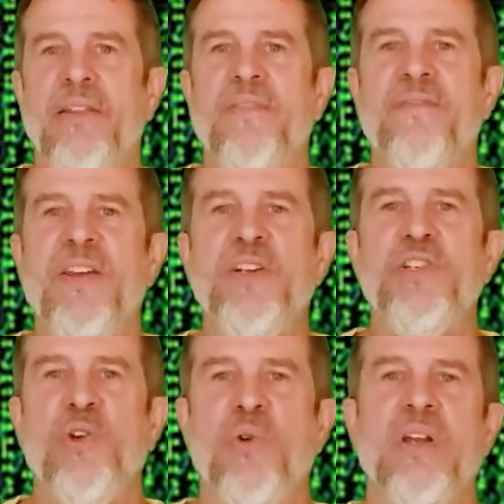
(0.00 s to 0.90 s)
The
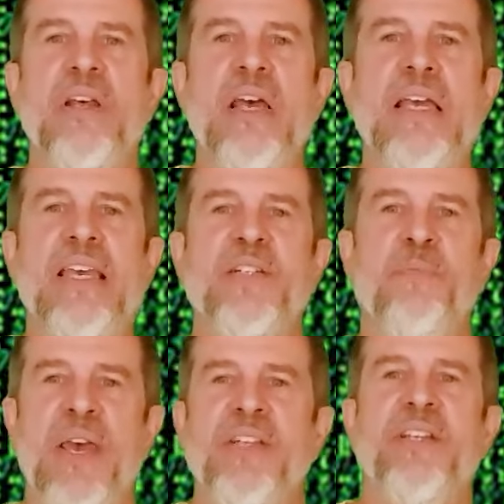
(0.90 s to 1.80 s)
finished grid gets
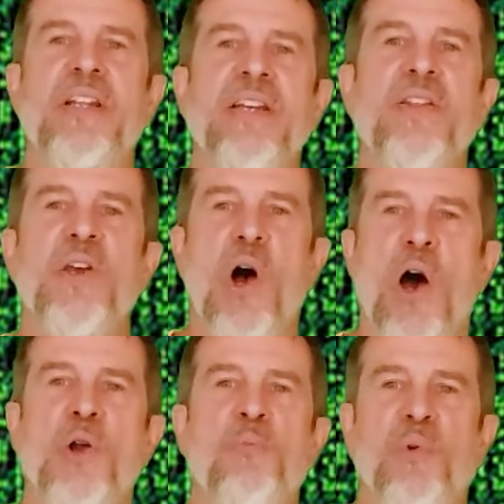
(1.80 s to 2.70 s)
pasted into the
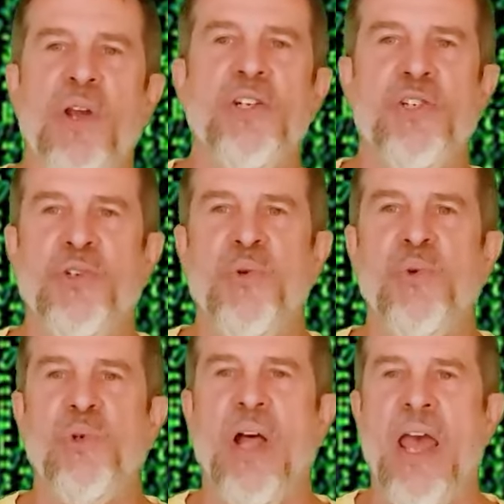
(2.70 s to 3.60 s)
Auto Branch
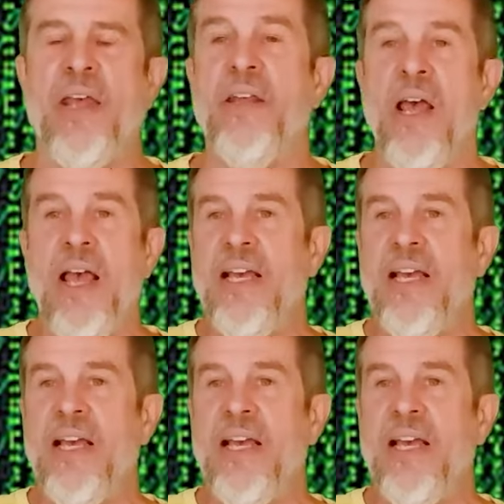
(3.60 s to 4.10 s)
tool and